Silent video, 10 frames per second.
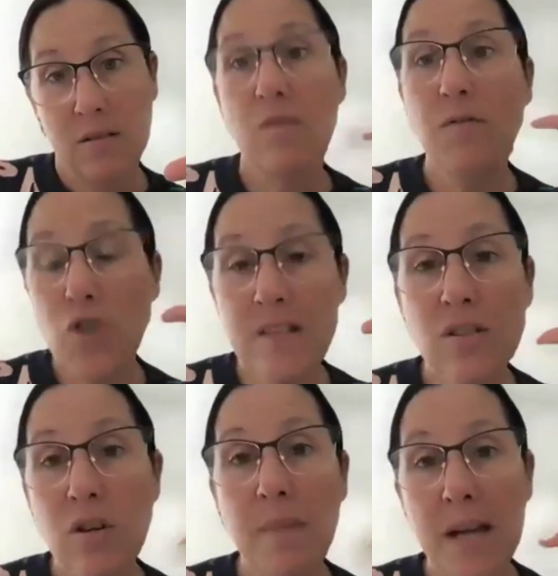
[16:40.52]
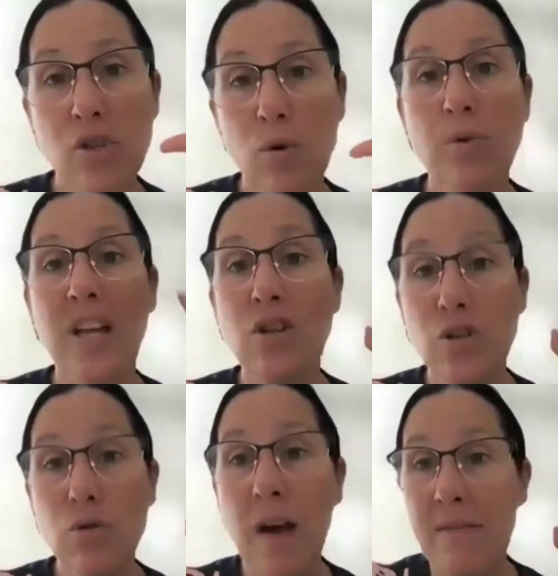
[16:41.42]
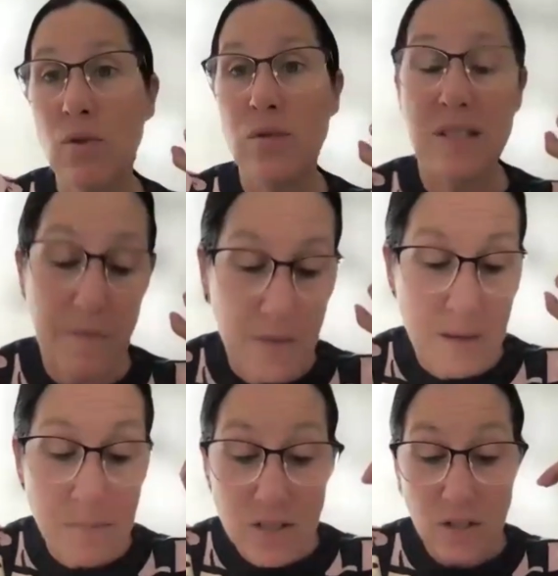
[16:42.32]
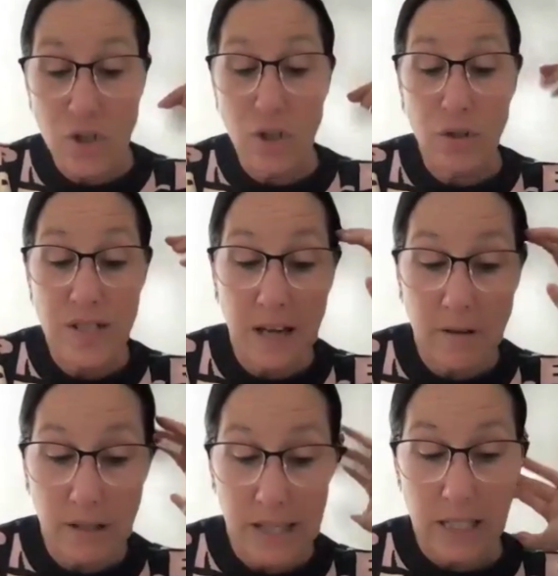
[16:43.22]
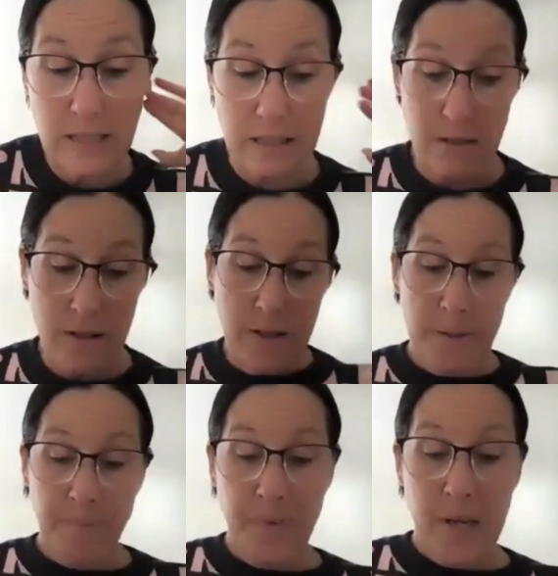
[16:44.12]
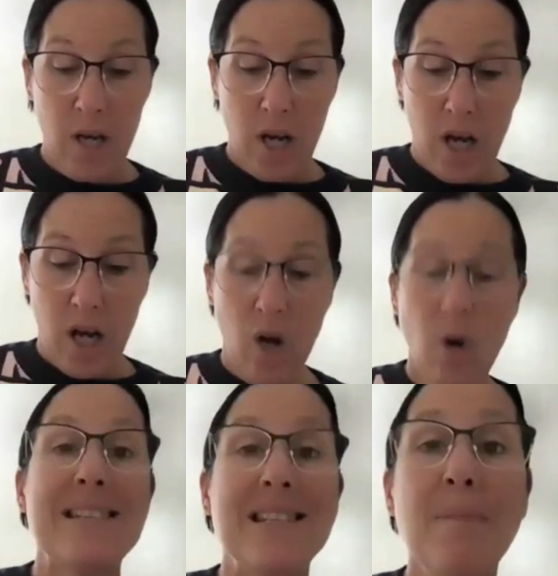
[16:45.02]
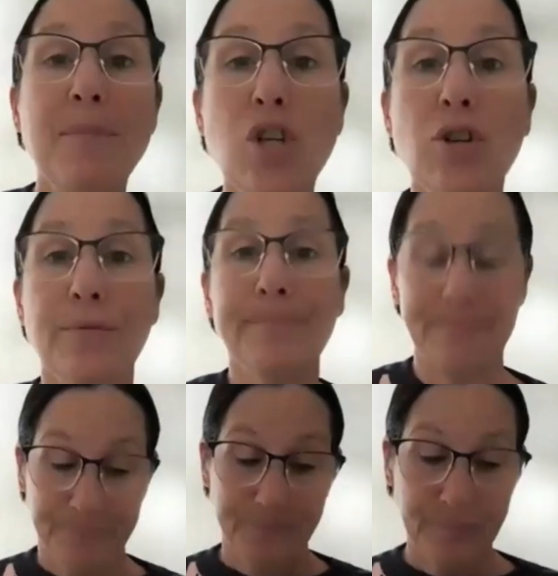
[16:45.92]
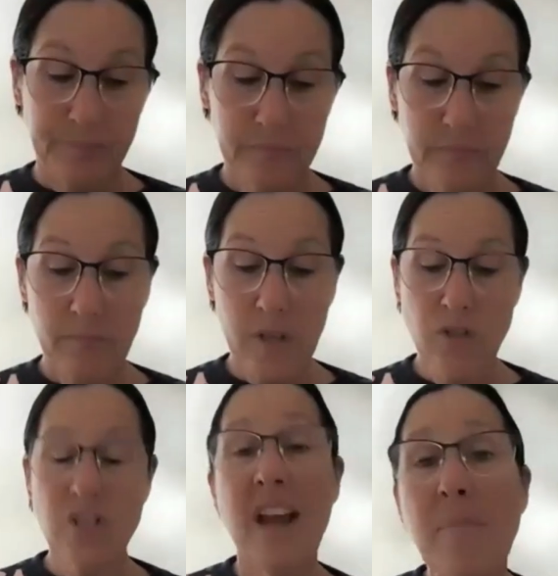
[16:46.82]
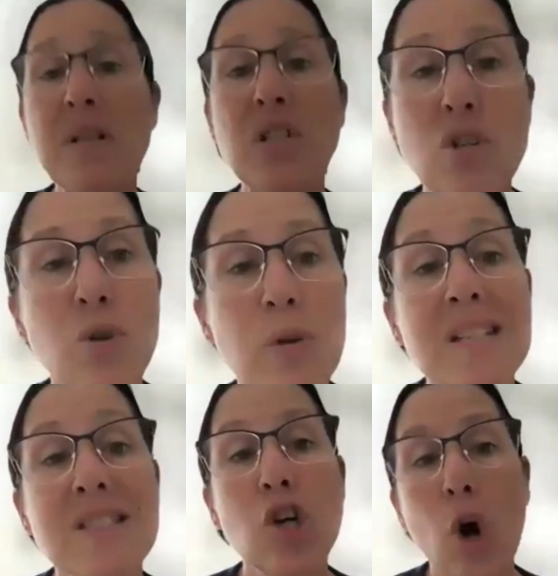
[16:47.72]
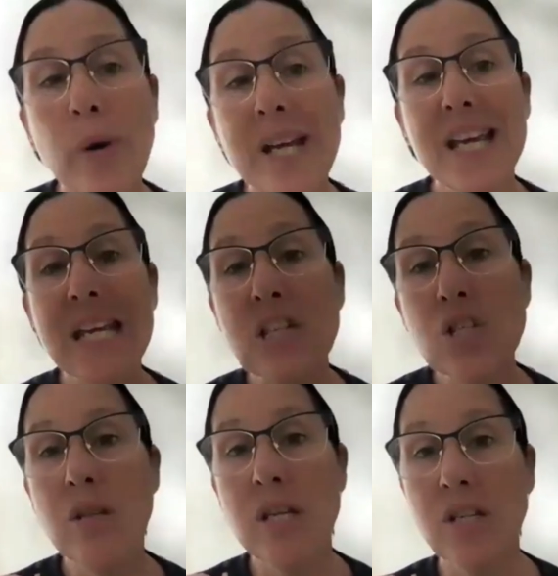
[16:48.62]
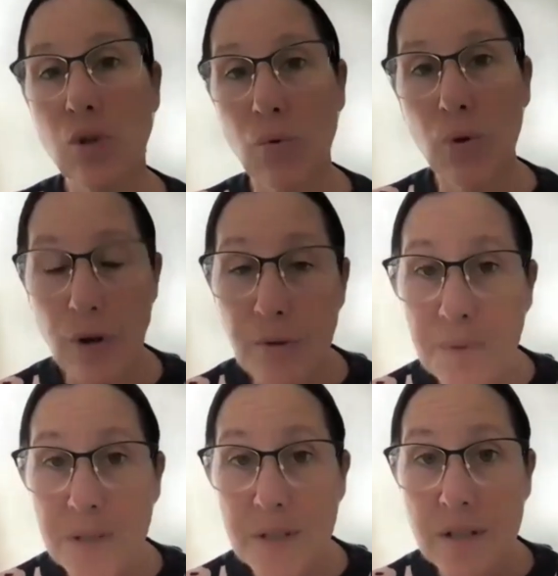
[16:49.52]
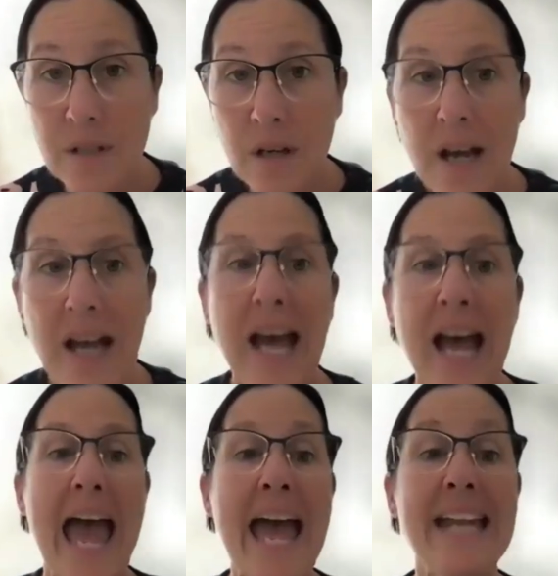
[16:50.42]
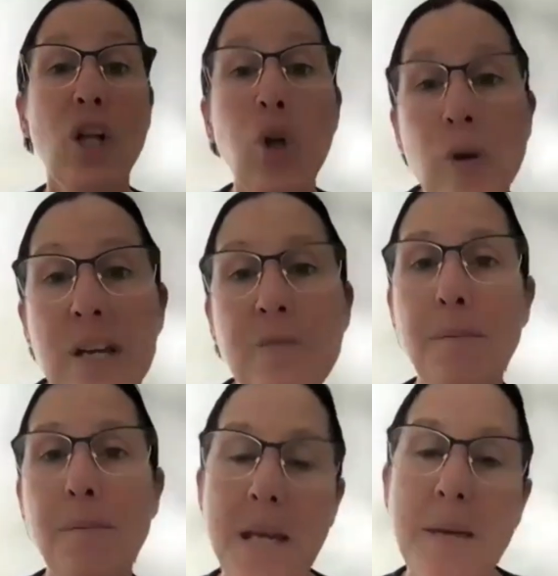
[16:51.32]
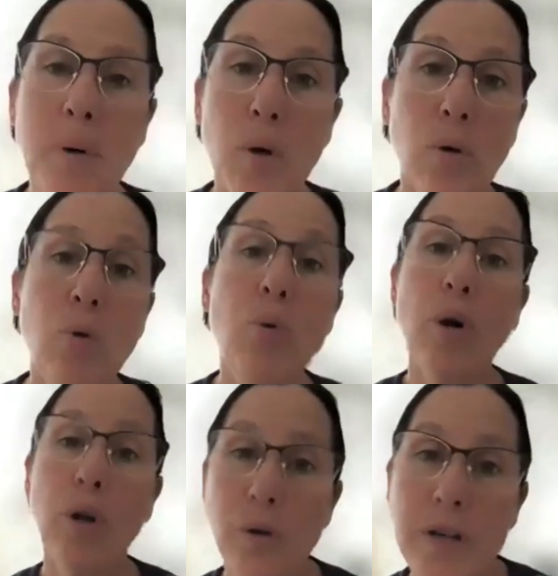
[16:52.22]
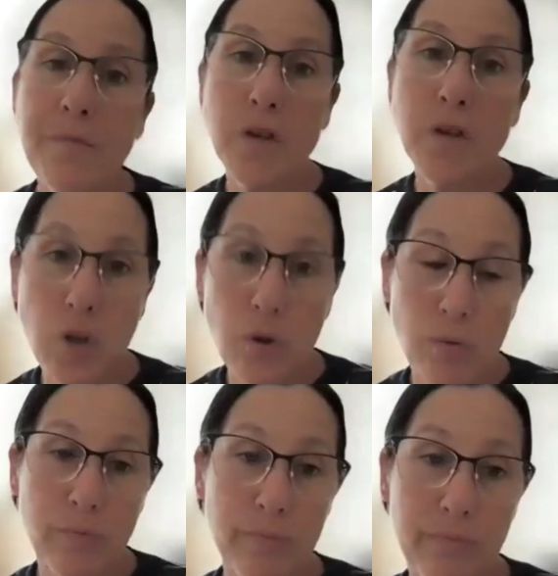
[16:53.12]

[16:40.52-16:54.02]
You've just got to make sure that you do have your stuff there because else you're losing out on leads. All right, so number two. So number two is going into these groups and looking for people who are looking for you.